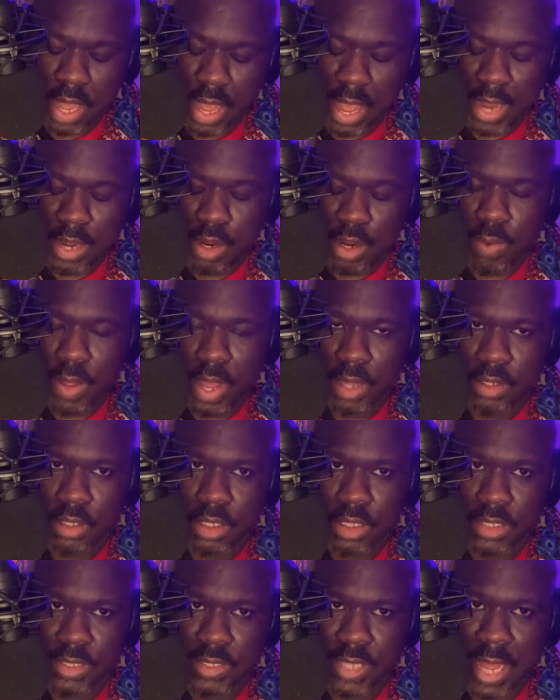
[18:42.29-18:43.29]
I know how to
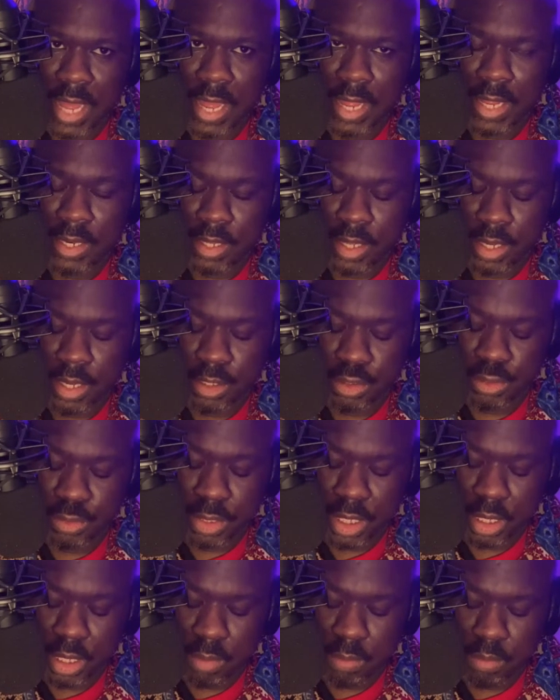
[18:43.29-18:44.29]
design their
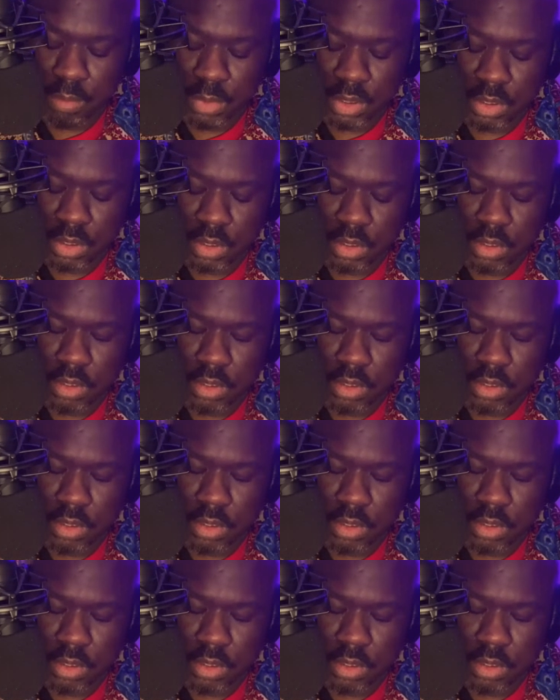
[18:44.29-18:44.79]
dreams.